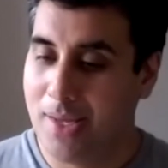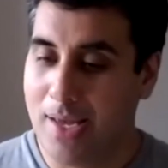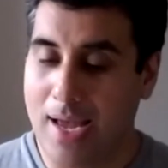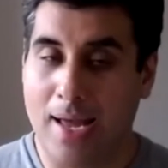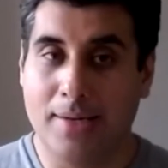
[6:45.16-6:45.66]

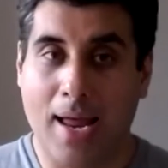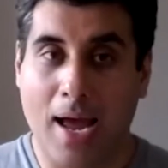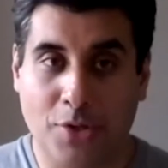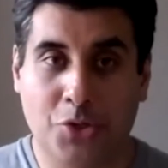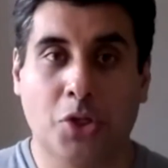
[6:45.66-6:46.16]
And now
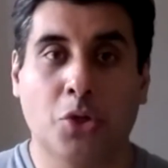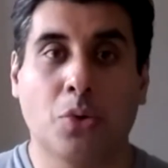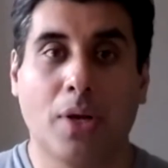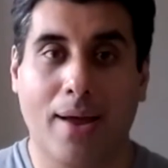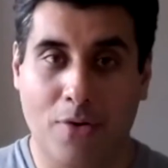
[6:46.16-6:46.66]
this
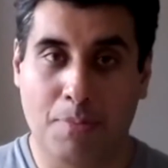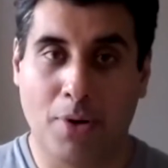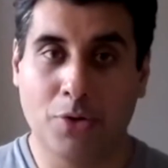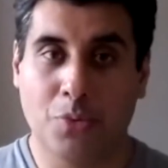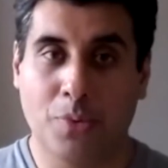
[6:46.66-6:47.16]
two-layer
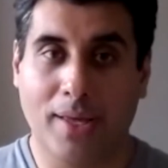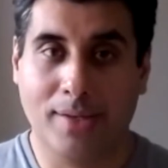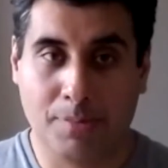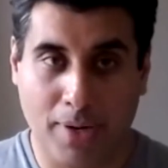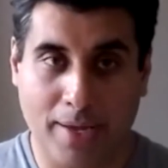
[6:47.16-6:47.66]
approach with
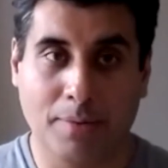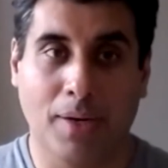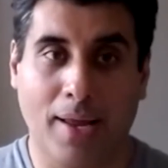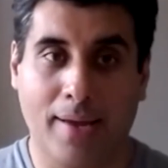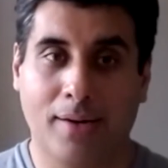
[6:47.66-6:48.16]
explainable
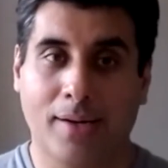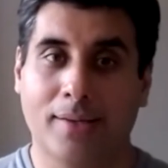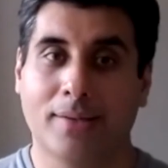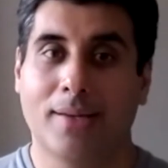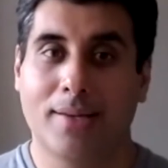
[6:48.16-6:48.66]
AI,
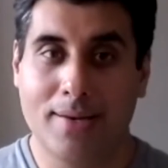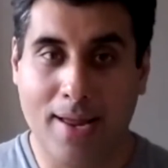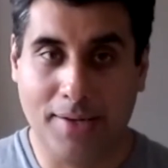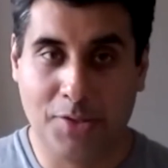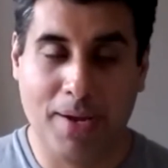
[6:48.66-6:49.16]

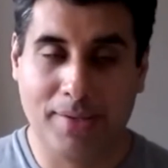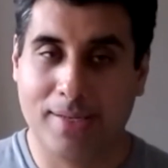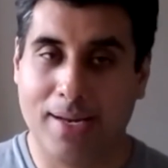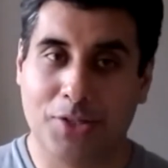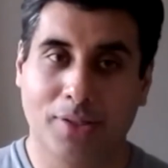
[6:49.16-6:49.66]
next best
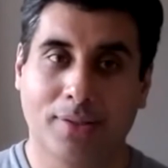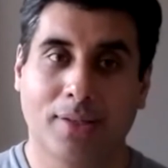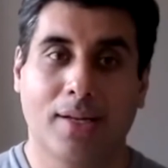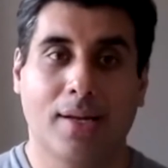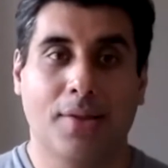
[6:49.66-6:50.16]
action,
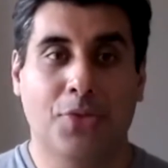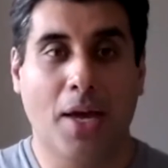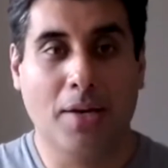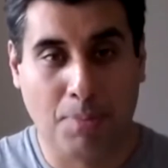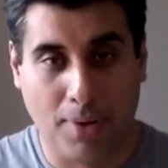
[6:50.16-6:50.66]

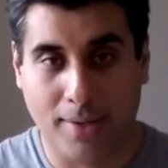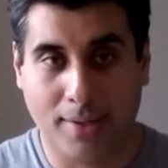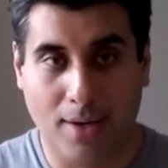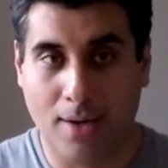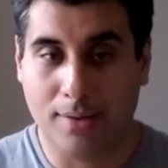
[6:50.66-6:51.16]
then applying the
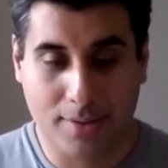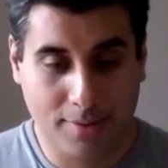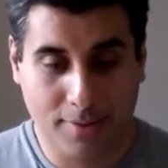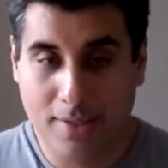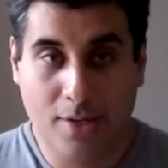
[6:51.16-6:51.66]
art,
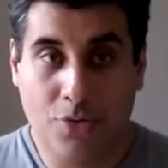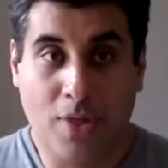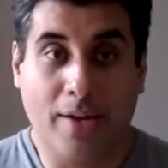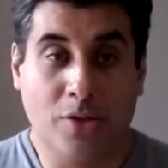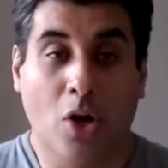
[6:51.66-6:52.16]

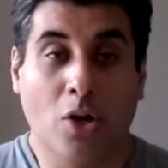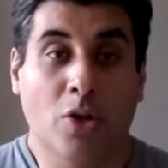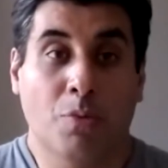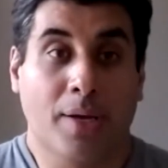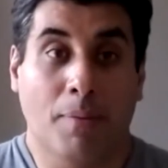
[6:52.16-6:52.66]
that is not only you
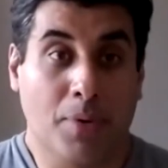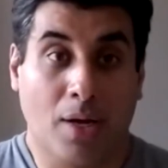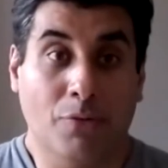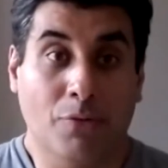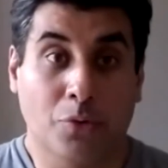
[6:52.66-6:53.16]
become
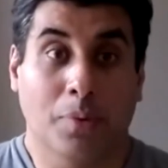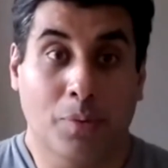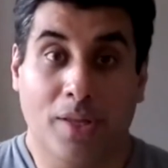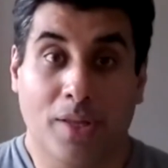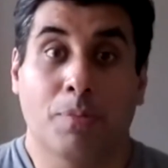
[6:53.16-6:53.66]
comfortable
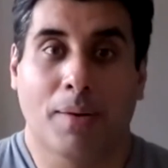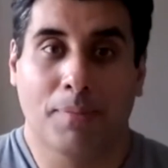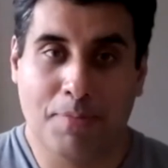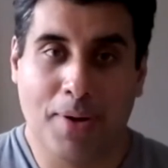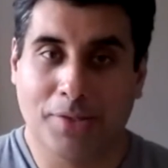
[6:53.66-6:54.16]
with it, you become
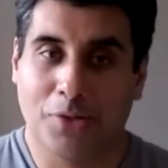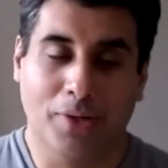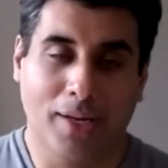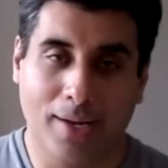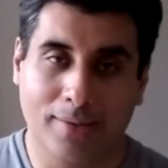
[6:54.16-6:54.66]
dependent on
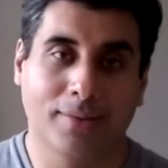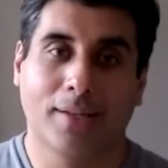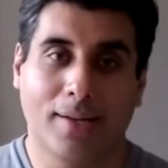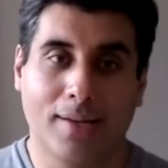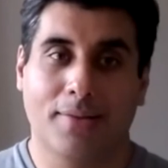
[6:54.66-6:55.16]
it. And
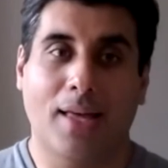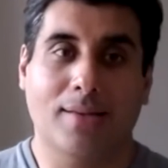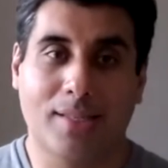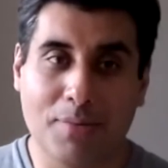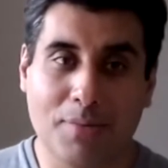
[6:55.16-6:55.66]
that
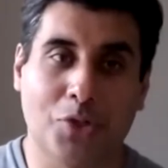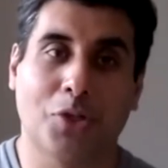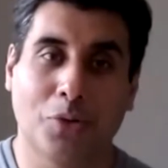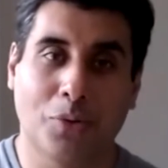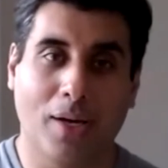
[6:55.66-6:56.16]
seems
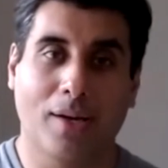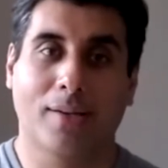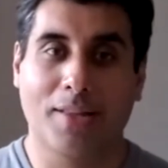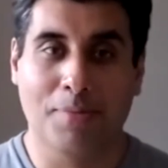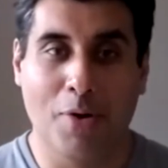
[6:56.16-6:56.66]
to
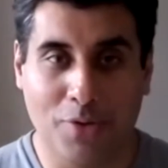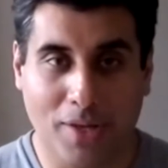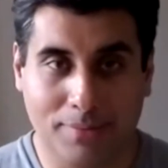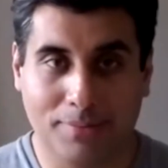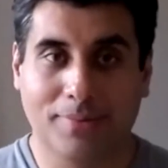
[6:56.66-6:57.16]
get them over
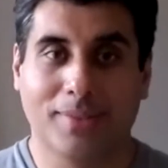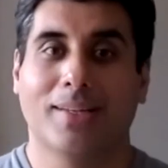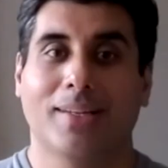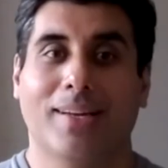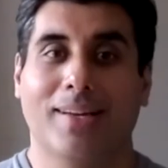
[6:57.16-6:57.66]

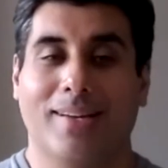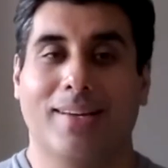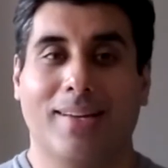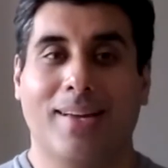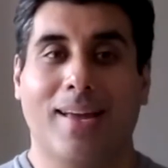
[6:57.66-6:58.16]

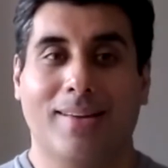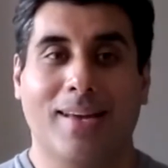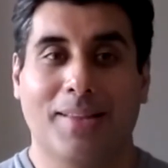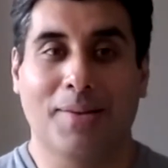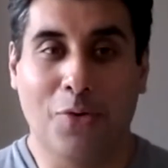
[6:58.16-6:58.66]
there, get
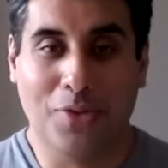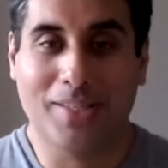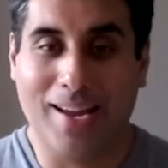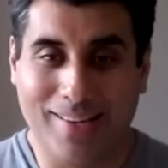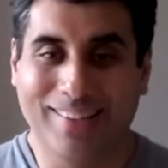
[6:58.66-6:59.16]
them off the deck.